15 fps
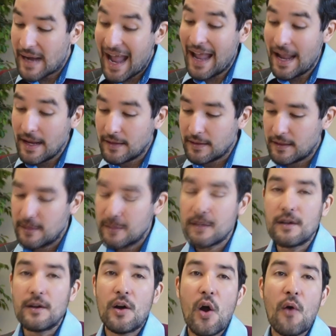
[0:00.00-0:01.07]
and
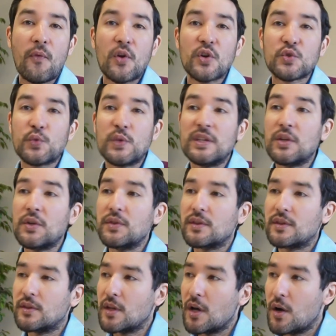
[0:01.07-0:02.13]
of course we
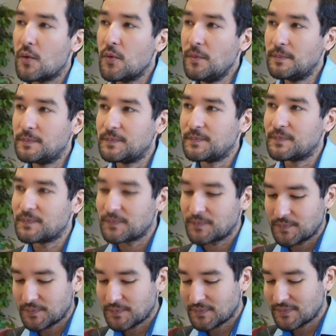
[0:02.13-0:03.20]
don't know
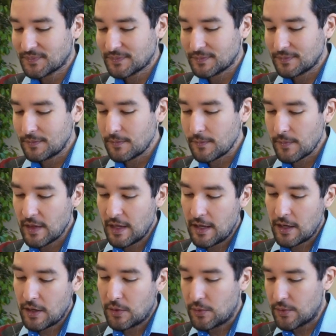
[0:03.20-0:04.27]
uh,
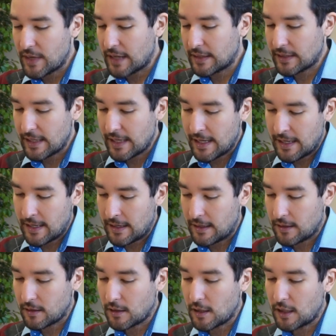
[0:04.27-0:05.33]
who that
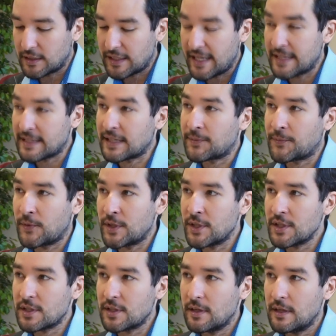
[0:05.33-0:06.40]
uh, god is at
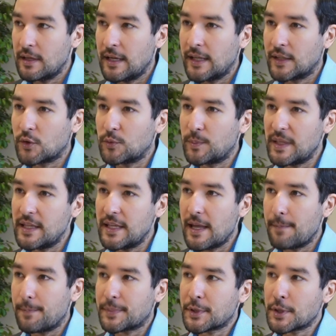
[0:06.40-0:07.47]
first it could be the
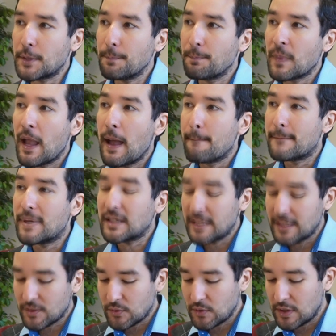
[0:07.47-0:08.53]
emperor but
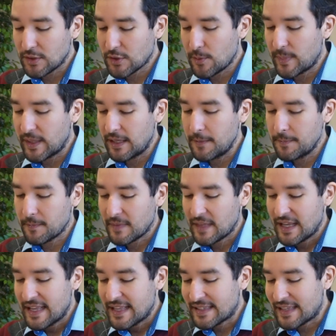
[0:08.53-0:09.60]
it could also be
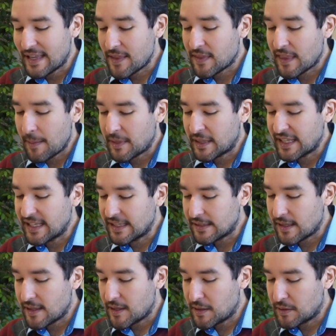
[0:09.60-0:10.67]
certamen
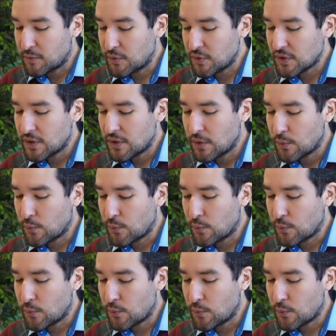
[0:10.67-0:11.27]
iste deus